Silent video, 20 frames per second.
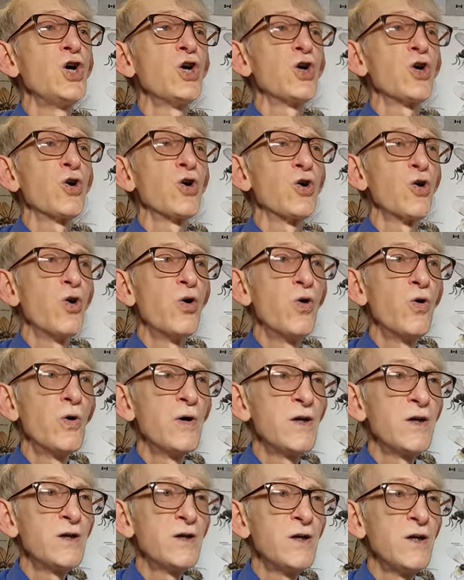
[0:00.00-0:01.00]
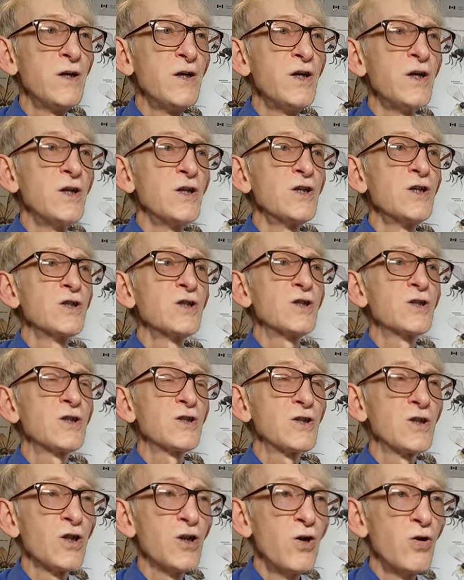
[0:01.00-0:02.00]
growing
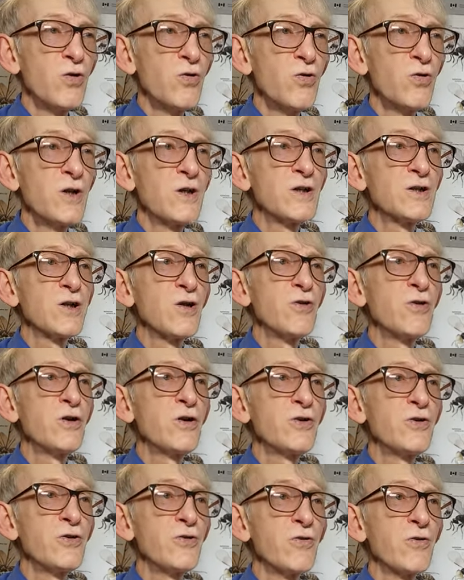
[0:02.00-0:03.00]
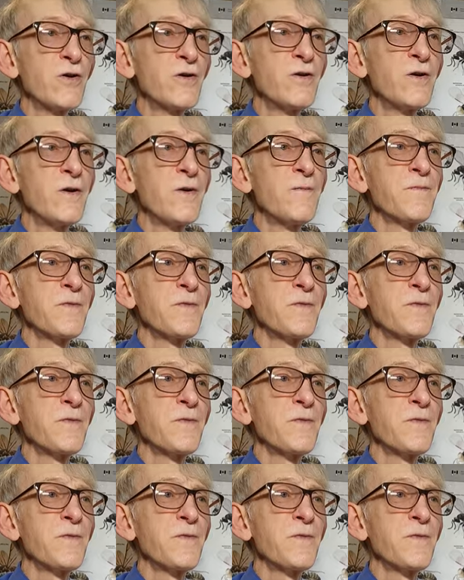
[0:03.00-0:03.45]
slowly during